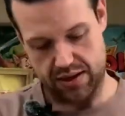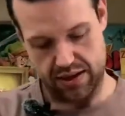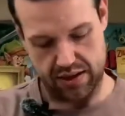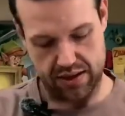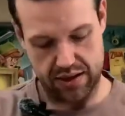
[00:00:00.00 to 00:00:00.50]

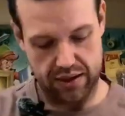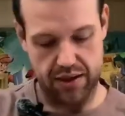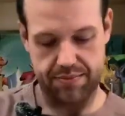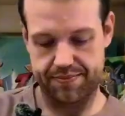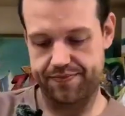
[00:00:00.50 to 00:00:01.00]
And
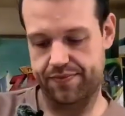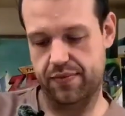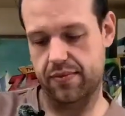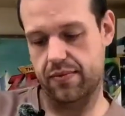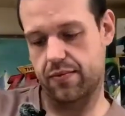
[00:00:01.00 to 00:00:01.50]
yep,
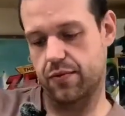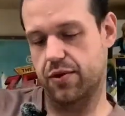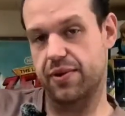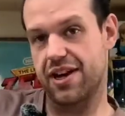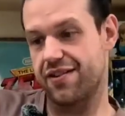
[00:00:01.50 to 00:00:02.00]
what do
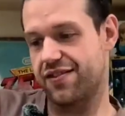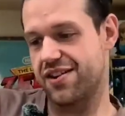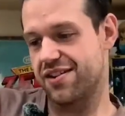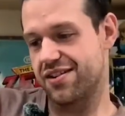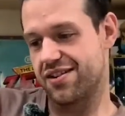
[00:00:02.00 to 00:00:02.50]
we have
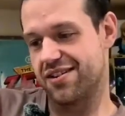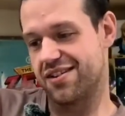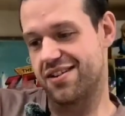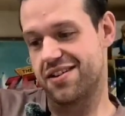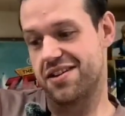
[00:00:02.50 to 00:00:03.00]
here?
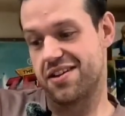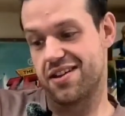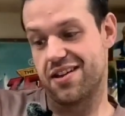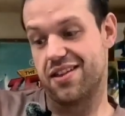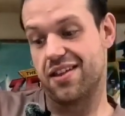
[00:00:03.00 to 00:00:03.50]

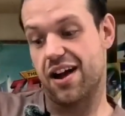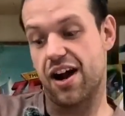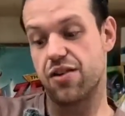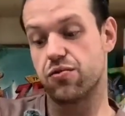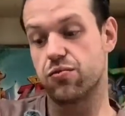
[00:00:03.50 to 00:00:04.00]

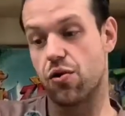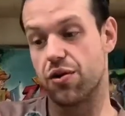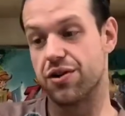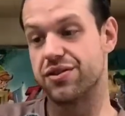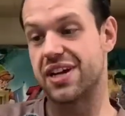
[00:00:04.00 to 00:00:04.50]
Hyrule
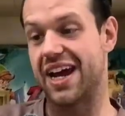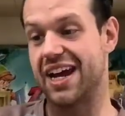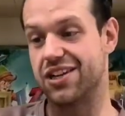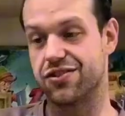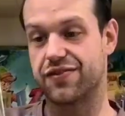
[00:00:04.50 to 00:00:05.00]
Warriors
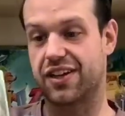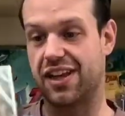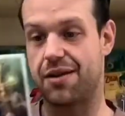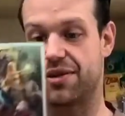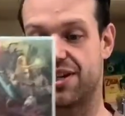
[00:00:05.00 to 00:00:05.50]
Age of
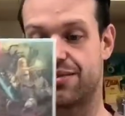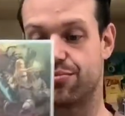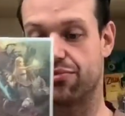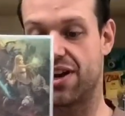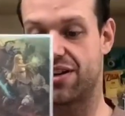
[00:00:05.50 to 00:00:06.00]
Calamity,
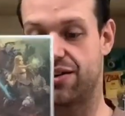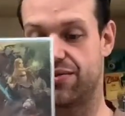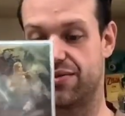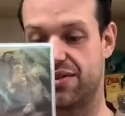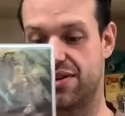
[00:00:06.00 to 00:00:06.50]
brand new.
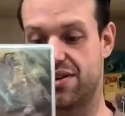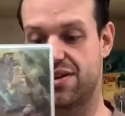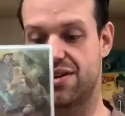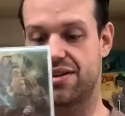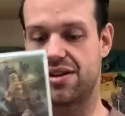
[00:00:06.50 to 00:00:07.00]

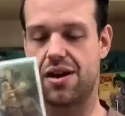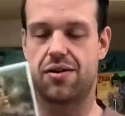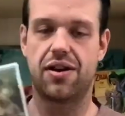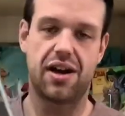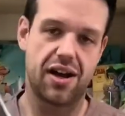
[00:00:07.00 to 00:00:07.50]

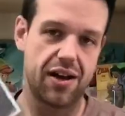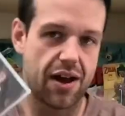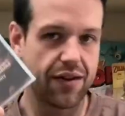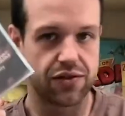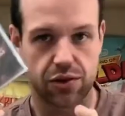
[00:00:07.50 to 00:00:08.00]
Now,
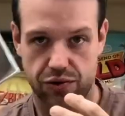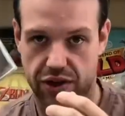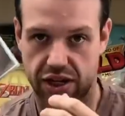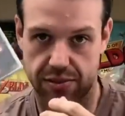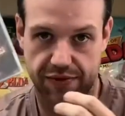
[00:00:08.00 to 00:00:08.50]
I've told you
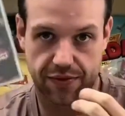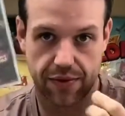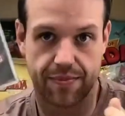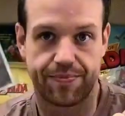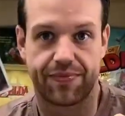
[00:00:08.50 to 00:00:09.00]
guys before,
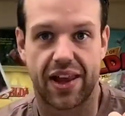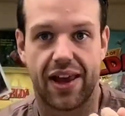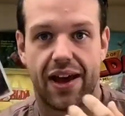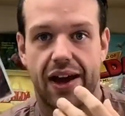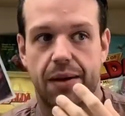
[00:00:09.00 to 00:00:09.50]

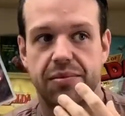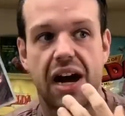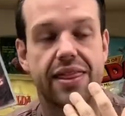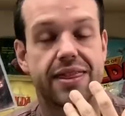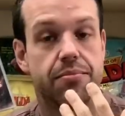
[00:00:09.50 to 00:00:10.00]
I'm
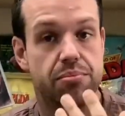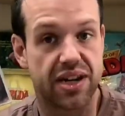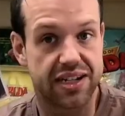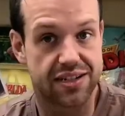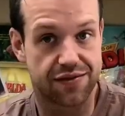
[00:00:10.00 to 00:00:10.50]
not the
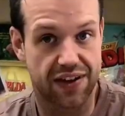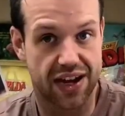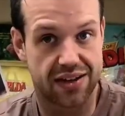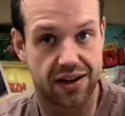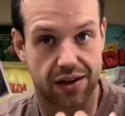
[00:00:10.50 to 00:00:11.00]
biggest
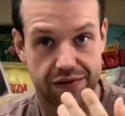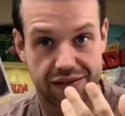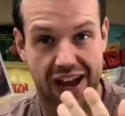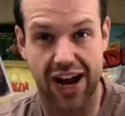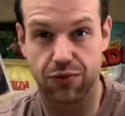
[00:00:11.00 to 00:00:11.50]
fan of the
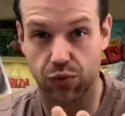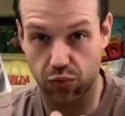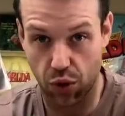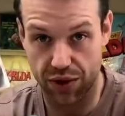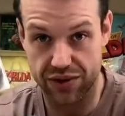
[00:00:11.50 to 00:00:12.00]
Hyrule
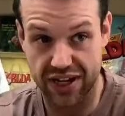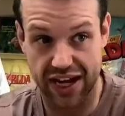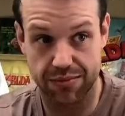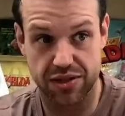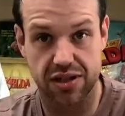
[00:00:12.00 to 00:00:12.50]
Warriors
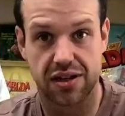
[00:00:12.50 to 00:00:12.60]
games.